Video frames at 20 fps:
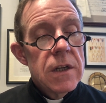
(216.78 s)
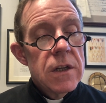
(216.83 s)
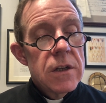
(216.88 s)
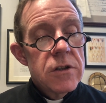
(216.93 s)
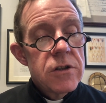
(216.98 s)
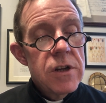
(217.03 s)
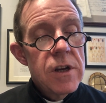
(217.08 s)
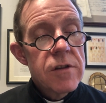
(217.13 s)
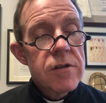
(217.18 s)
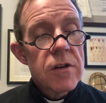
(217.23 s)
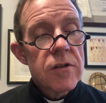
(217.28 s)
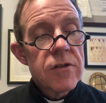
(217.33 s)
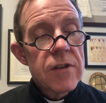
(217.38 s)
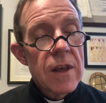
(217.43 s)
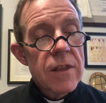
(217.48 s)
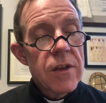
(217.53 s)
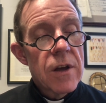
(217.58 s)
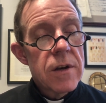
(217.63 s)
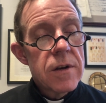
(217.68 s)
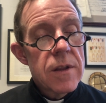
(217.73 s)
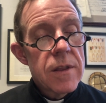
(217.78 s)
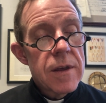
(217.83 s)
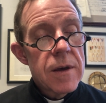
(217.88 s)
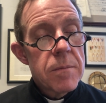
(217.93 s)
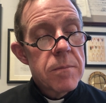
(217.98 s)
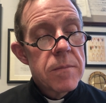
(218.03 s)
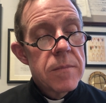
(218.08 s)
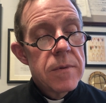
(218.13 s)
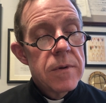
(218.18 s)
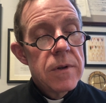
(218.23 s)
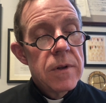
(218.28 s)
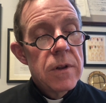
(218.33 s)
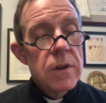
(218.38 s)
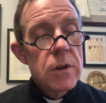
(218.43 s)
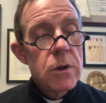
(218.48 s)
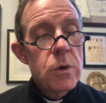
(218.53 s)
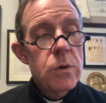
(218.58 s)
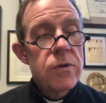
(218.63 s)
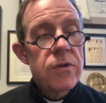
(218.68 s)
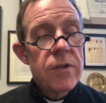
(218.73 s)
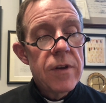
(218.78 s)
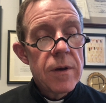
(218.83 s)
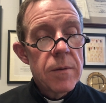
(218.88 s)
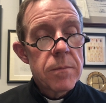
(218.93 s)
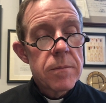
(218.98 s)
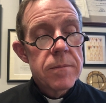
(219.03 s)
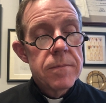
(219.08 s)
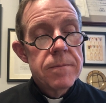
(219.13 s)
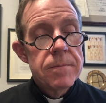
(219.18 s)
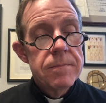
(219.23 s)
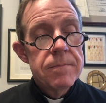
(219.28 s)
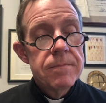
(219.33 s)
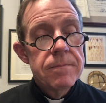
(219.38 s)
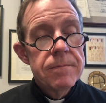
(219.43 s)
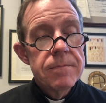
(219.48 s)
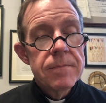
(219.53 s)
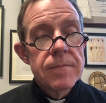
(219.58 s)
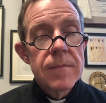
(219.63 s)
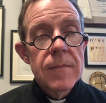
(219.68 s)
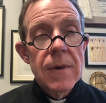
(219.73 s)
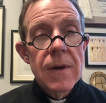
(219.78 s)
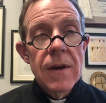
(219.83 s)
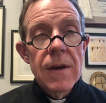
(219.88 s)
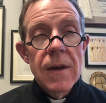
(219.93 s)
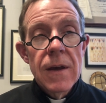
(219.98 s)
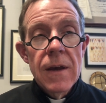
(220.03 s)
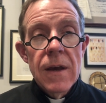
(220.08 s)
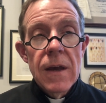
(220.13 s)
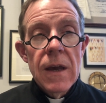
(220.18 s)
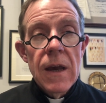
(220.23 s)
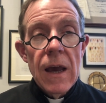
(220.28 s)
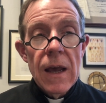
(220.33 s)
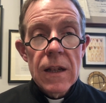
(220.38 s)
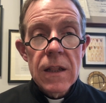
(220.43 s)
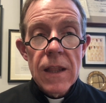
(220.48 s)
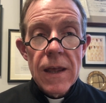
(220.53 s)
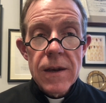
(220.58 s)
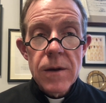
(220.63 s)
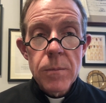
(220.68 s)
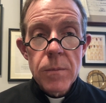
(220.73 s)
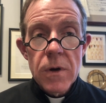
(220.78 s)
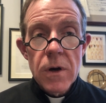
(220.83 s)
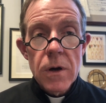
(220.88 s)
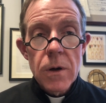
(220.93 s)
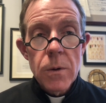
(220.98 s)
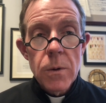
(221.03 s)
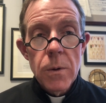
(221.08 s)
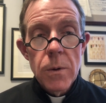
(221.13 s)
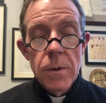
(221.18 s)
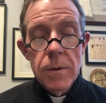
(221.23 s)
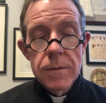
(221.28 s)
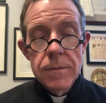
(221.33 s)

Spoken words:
Jesus saith unto them, 'Loose him and let him go.'"